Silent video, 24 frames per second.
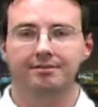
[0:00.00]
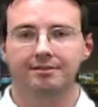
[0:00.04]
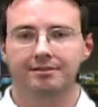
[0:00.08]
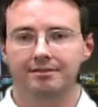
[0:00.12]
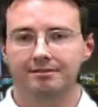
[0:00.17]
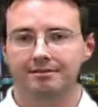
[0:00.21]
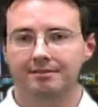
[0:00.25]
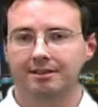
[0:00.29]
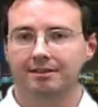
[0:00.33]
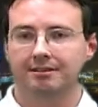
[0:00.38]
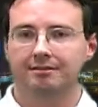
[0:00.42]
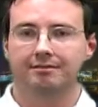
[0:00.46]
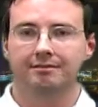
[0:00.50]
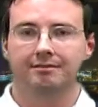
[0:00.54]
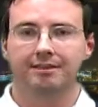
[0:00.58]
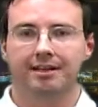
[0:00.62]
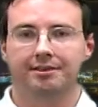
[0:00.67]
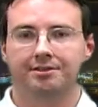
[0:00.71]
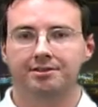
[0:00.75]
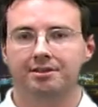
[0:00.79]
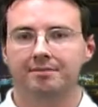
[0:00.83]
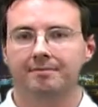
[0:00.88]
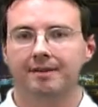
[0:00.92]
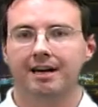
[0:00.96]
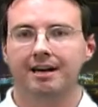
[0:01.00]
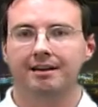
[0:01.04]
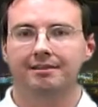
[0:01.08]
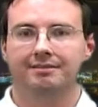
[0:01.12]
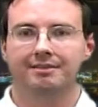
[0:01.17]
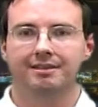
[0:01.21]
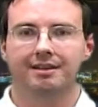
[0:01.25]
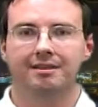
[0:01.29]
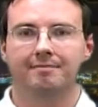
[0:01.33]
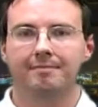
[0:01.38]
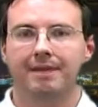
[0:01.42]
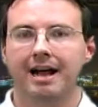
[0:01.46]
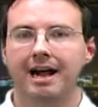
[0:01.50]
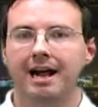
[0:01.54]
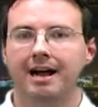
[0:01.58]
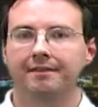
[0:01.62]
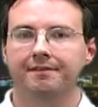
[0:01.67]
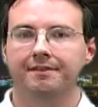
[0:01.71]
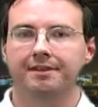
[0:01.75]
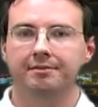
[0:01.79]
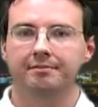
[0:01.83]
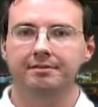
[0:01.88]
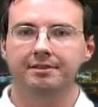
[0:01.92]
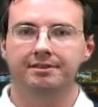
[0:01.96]
lecture about
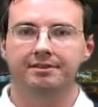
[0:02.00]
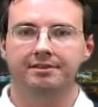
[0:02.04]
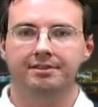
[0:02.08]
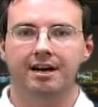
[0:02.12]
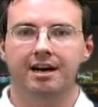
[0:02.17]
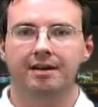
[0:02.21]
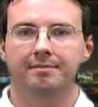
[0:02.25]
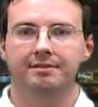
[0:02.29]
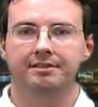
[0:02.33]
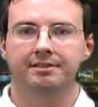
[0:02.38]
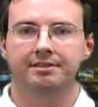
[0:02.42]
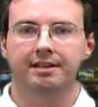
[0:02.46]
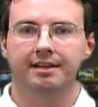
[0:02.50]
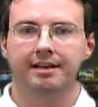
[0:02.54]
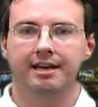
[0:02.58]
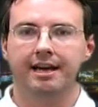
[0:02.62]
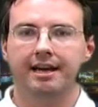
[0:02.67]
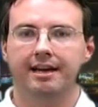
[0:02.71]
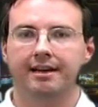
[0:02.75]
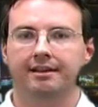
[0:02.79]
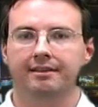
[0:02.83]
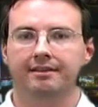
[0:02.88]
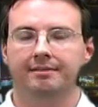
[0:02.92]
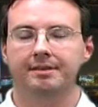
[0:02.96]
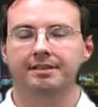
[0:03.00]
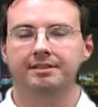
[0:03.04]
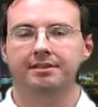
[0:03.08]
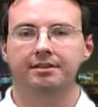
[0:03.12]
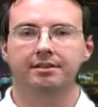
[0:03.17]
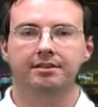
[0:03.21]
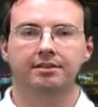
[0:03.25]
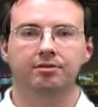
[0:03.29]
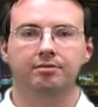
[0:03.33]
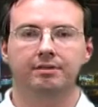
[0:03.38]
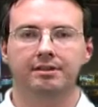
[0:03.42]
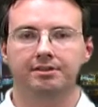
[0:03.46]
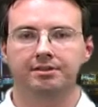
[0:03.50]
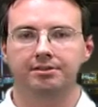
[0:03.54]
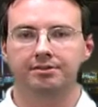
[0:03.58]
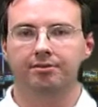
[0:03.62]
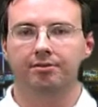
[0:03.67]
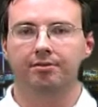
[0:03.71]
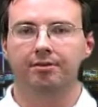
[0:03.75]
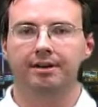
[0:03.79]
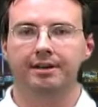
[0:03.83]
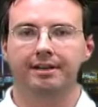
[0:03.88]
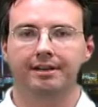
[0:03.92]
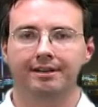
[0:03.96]
math, he would stop and say, "Hey, let me tell you a quick
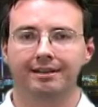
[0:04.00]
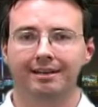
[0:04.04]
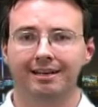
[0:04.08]
story."